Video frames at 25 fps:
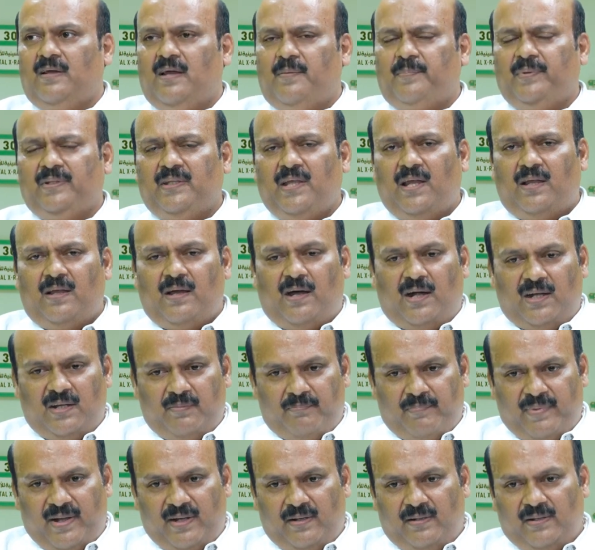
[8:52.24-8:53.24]
When they
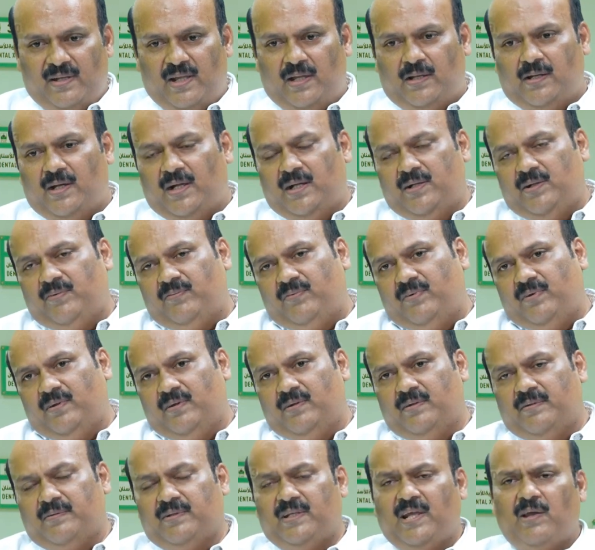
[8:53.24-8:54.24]
can't bend,
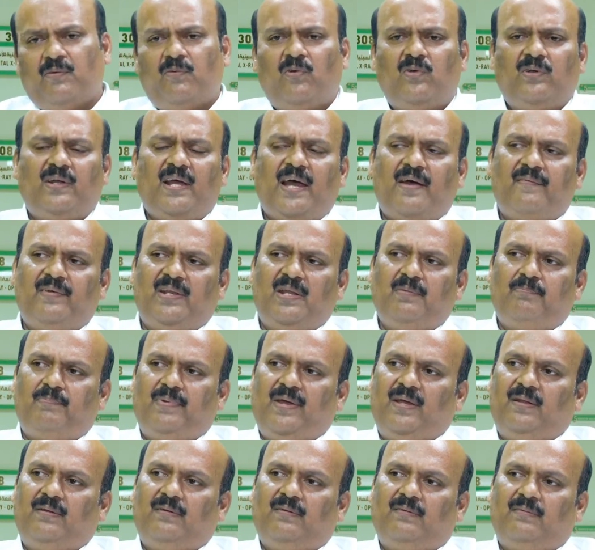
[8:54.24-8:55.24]
they won't have any
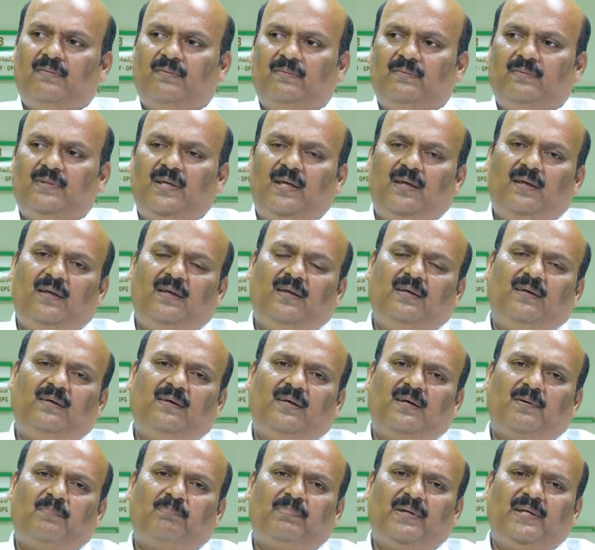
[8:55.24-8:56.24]
pain. They
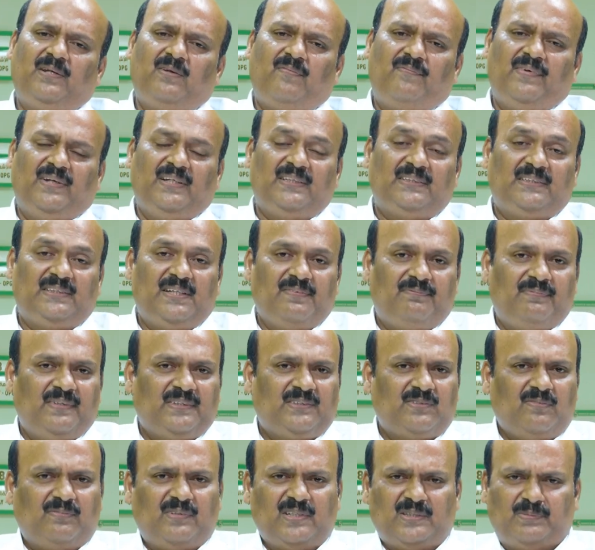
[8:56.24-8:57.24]
complain of any
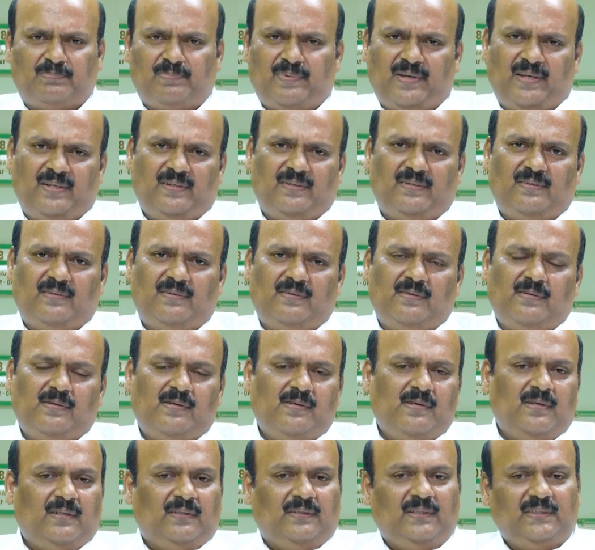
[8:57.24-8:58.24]
stiffness of the spine.
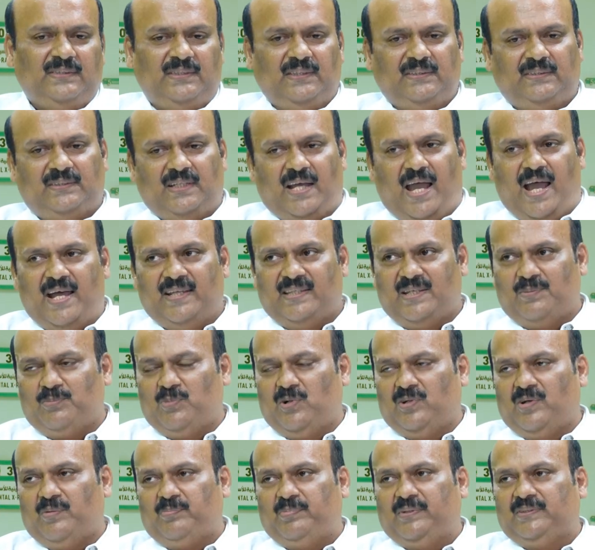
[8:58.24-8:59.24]
This is another
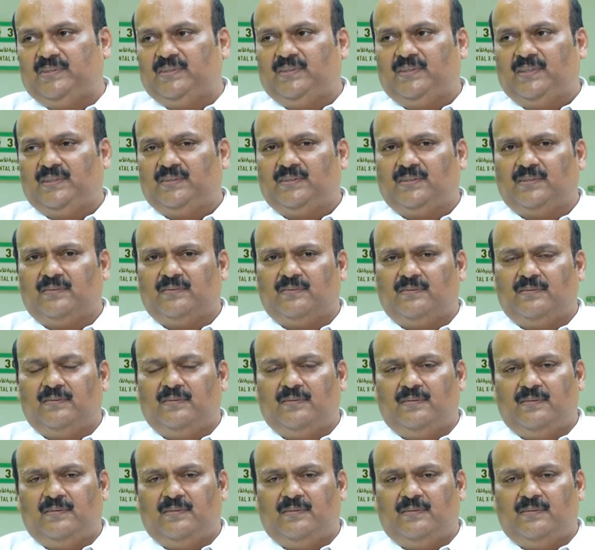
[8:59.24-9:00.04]
mode of presentation.